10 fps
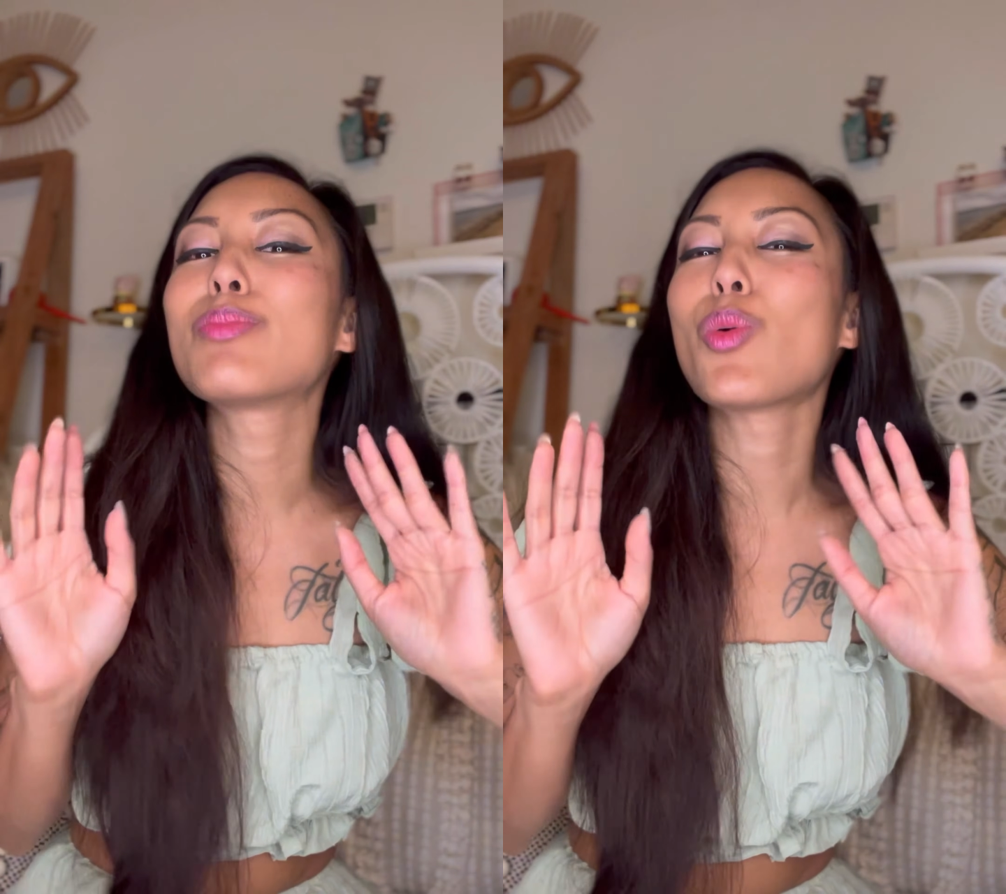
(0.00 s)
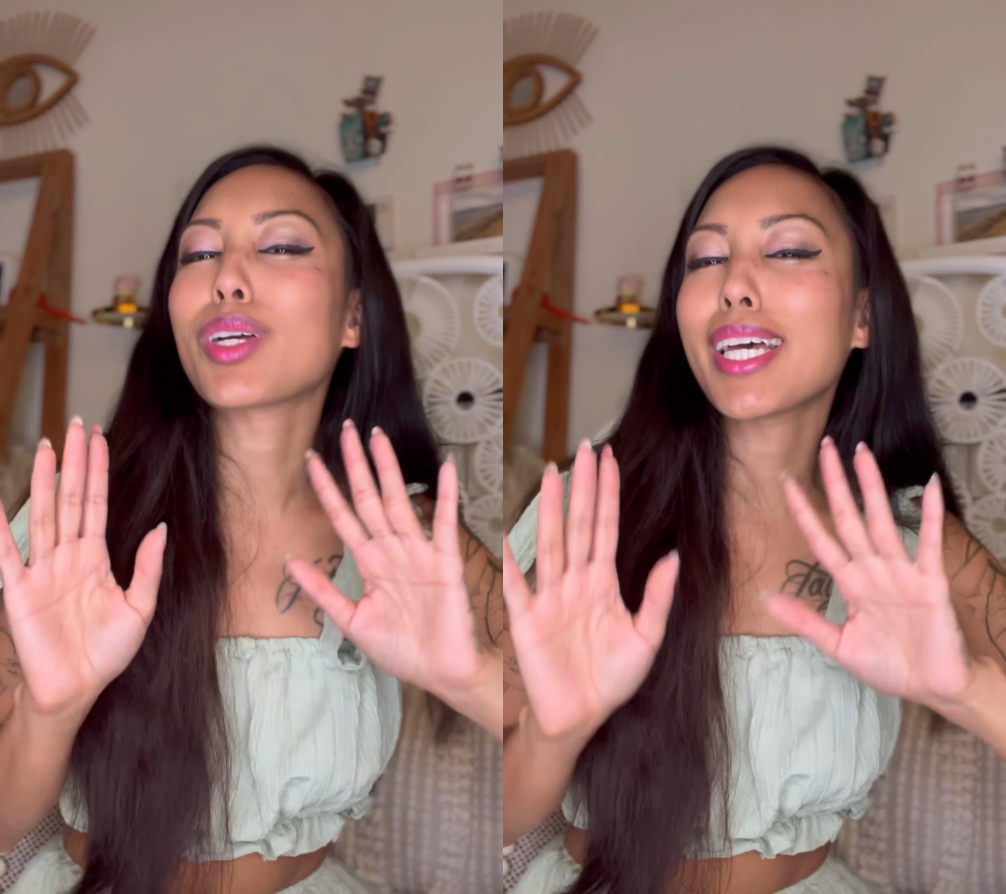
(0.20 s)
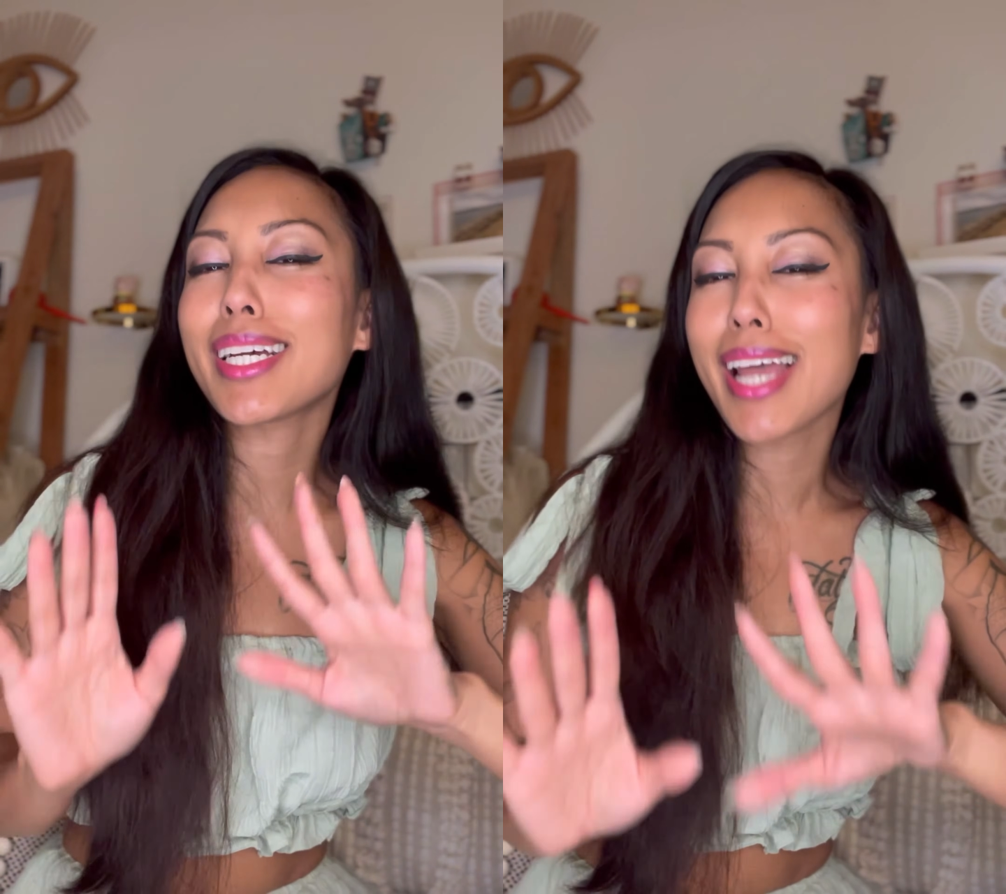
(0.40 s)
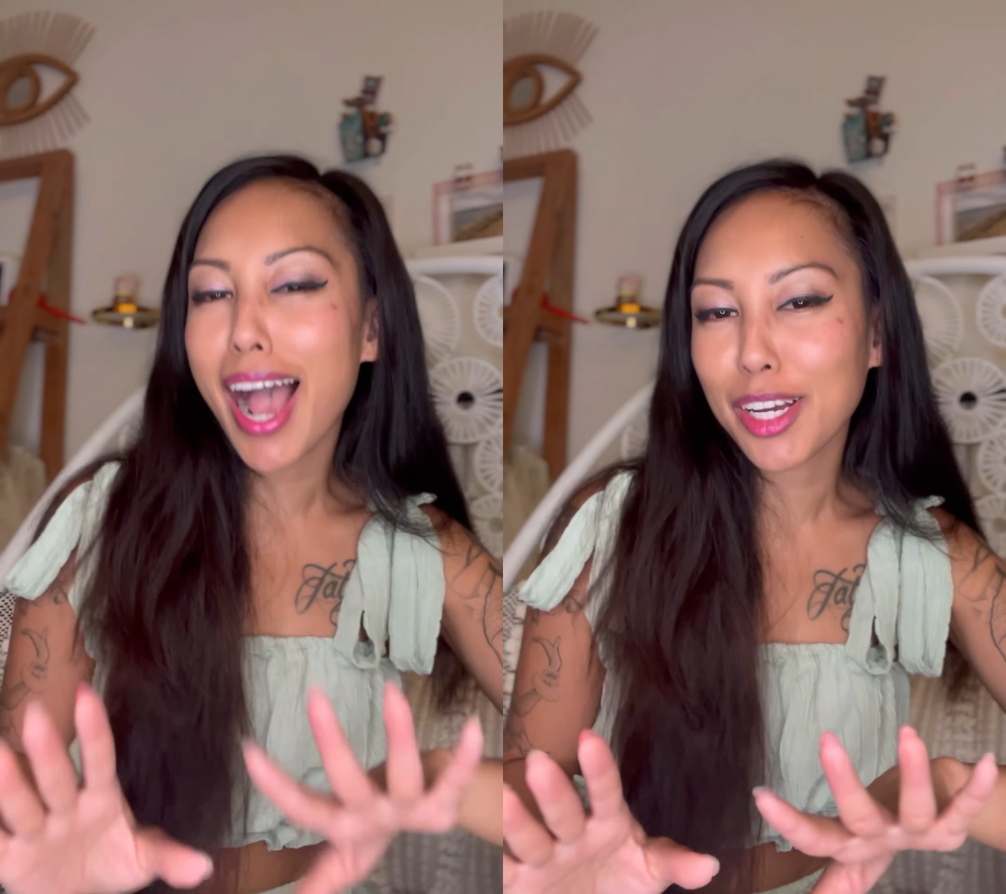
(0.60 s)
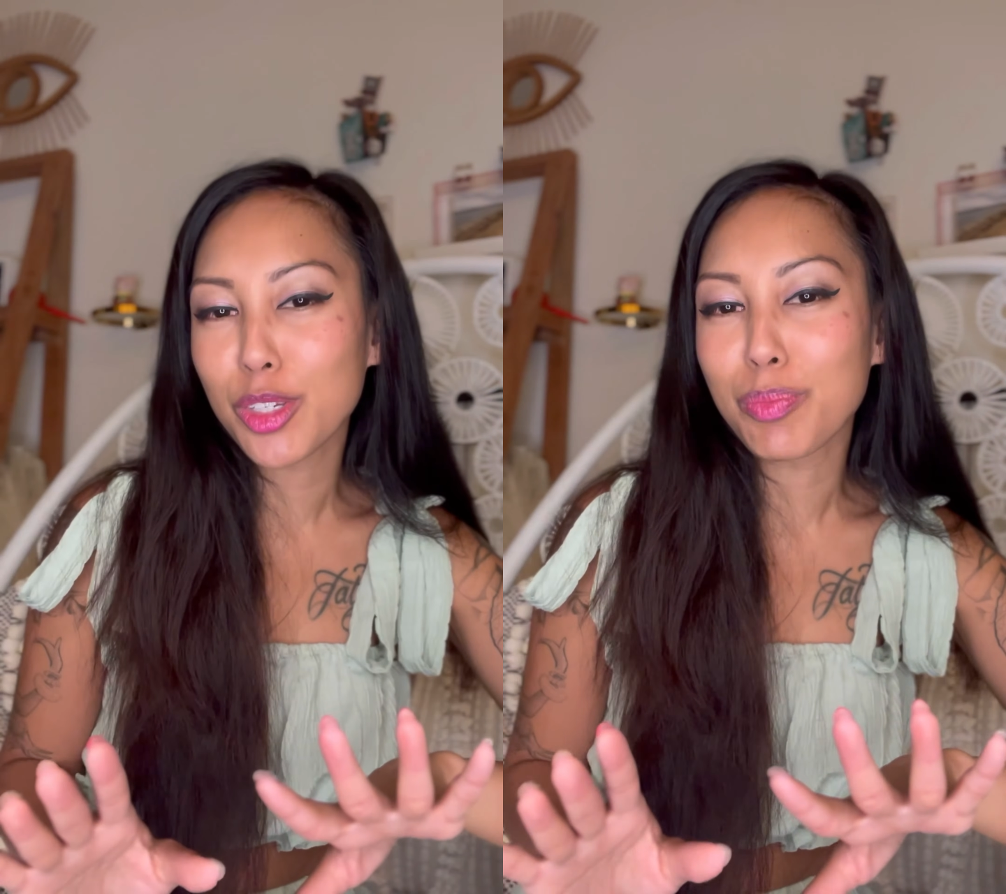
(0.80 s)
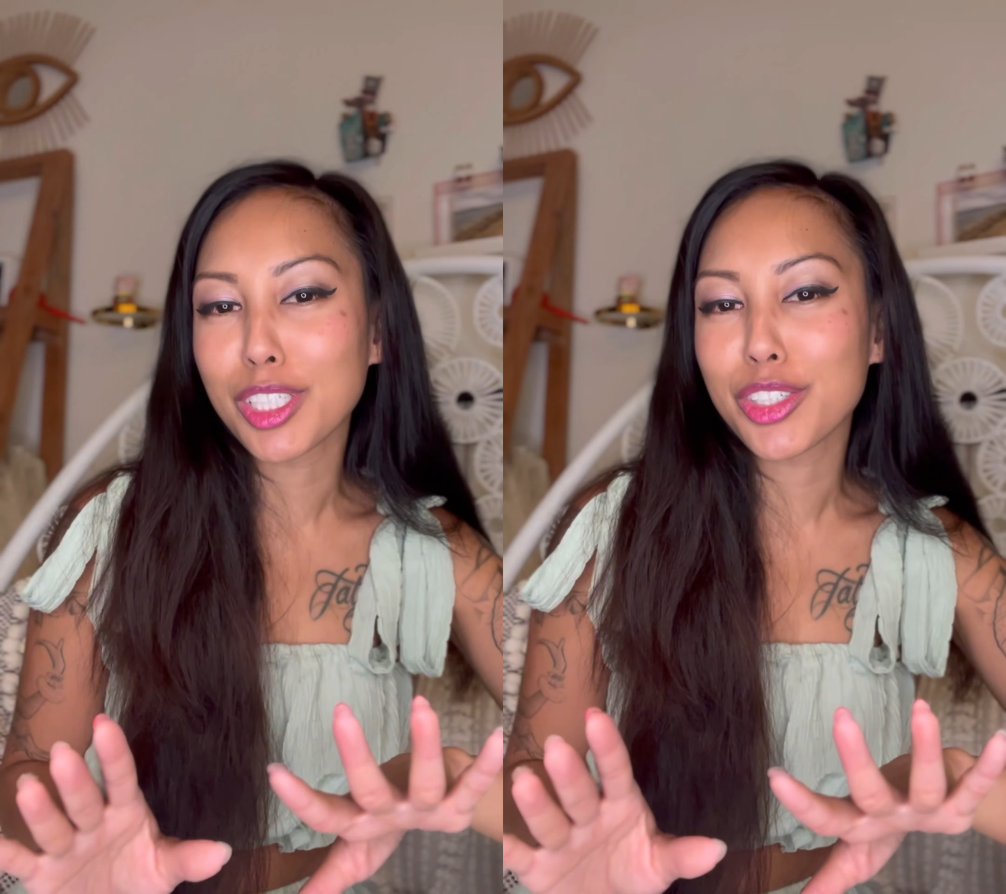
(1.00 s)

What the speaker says: more like an acupuncture